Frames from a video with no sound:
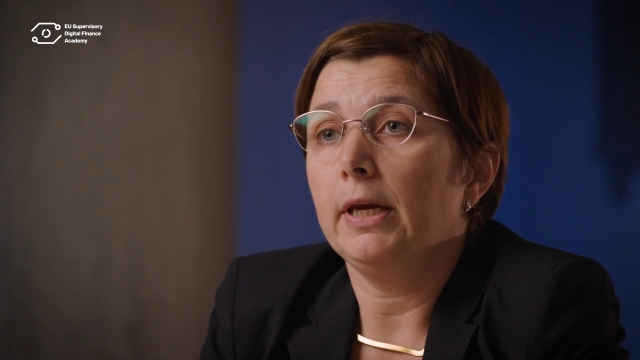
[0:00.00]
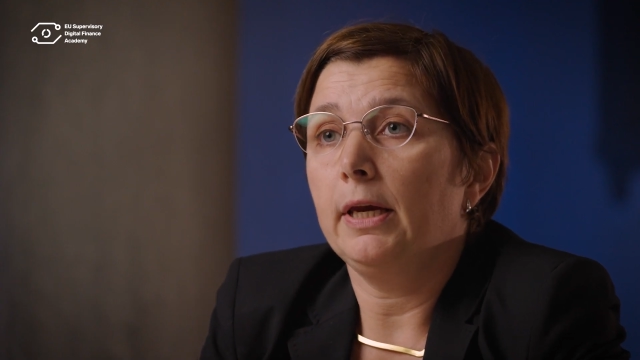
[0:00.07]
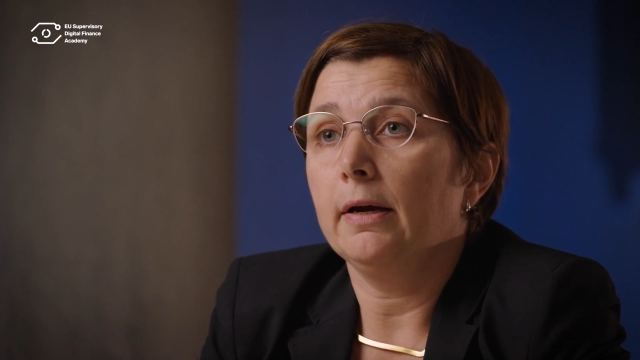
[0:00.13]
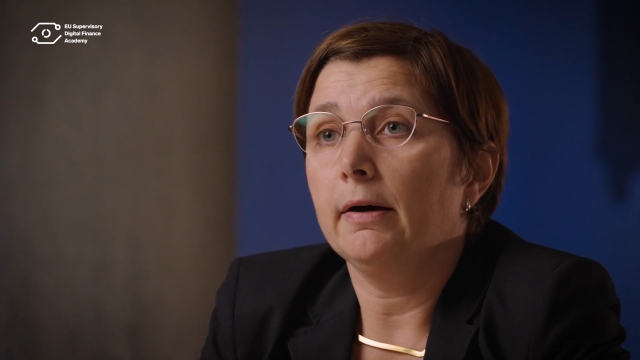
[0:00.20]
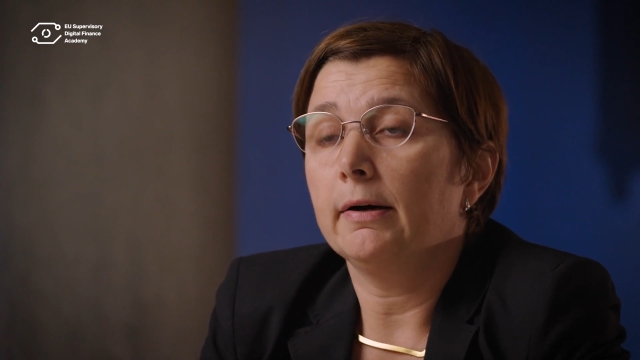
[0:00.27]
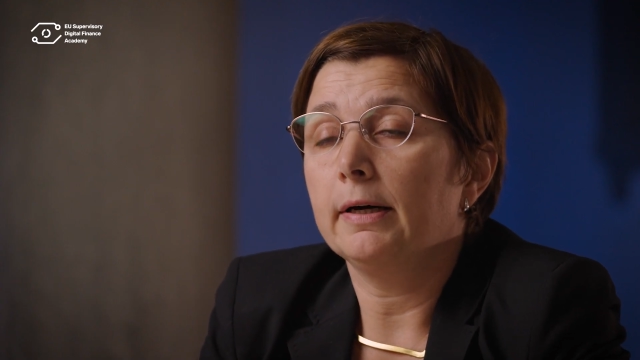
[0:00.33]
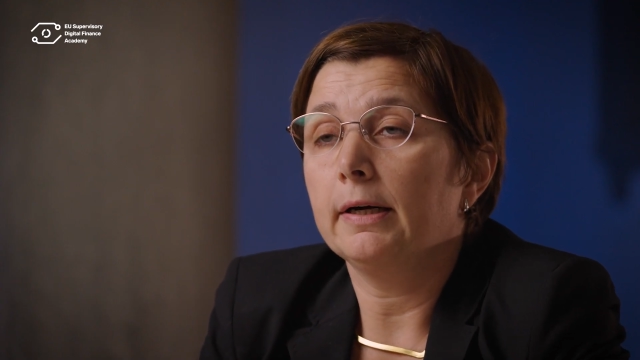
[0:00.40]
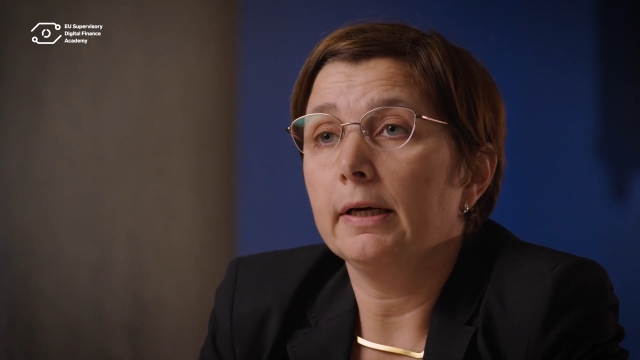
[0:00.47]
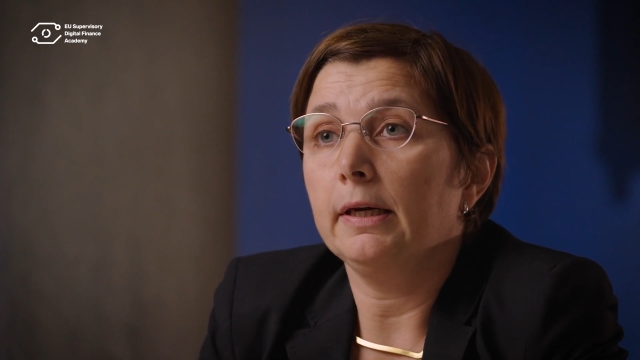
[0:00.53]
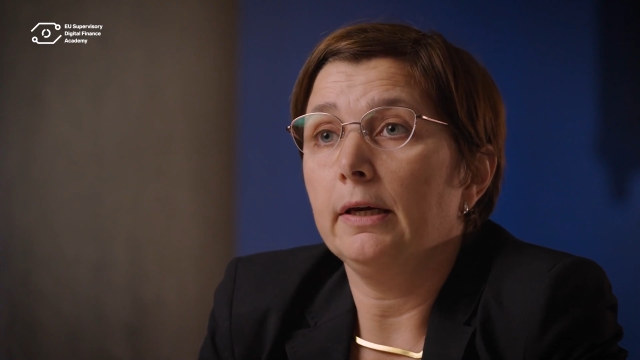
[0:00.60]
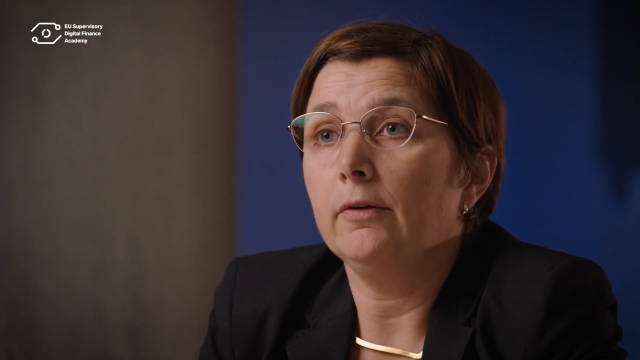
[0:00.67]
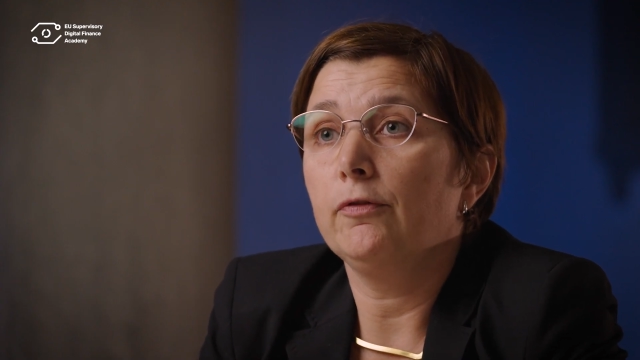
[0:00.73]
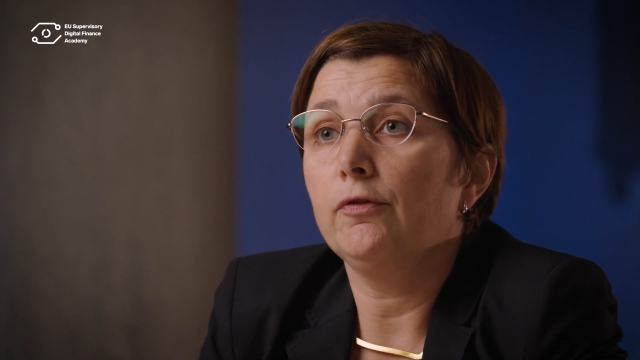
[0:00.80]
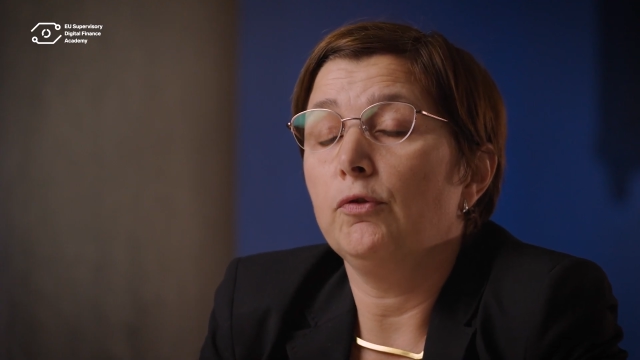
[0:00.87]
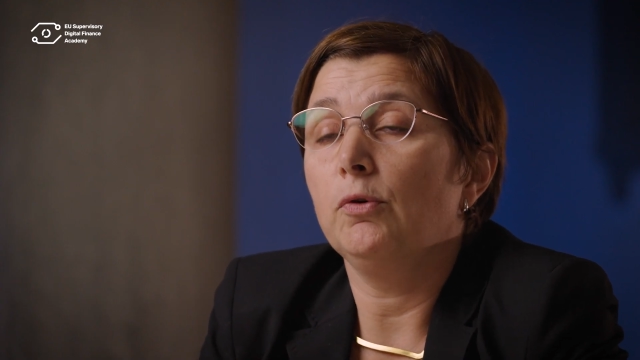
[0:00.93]

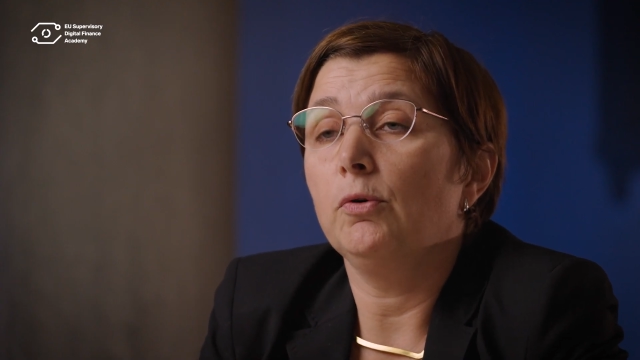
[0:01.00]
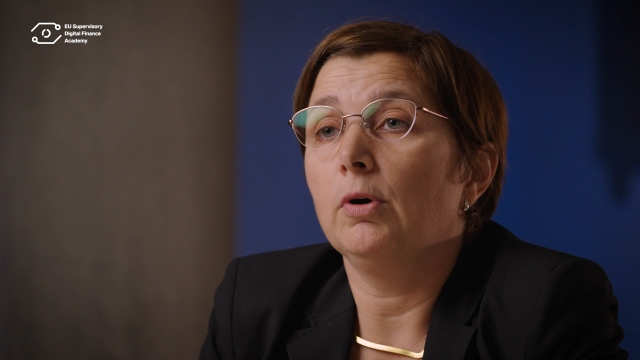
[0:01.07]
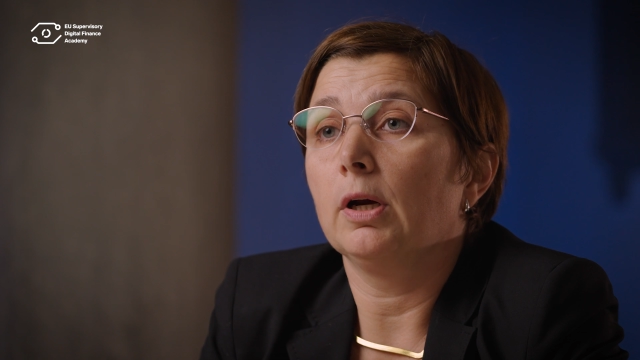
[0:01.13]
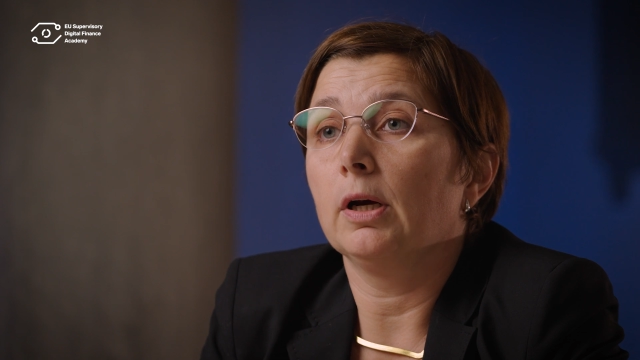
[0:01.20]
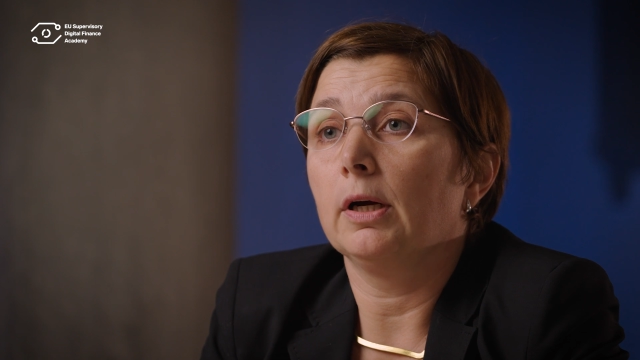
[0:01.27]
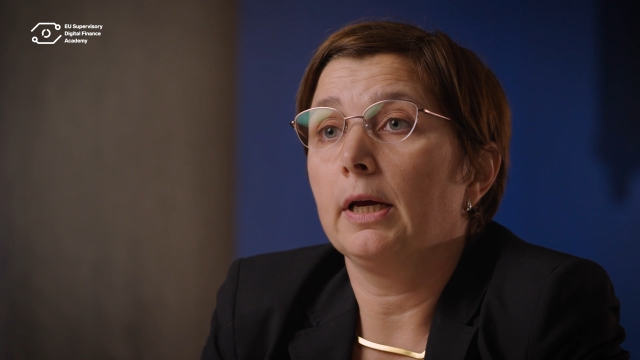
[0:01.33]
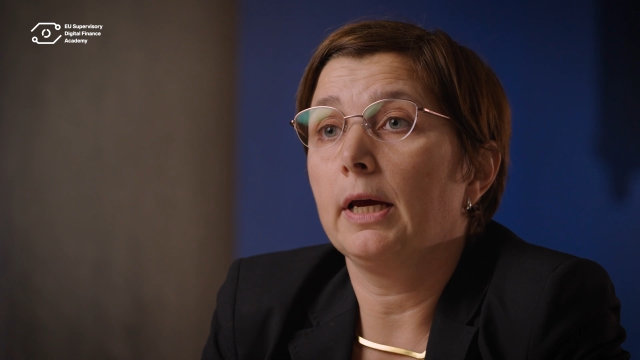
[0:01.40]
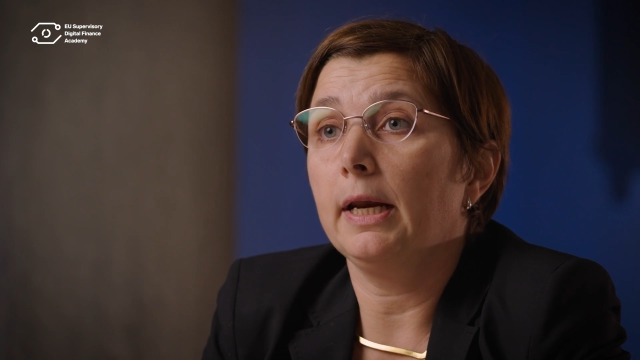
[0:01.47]
AI for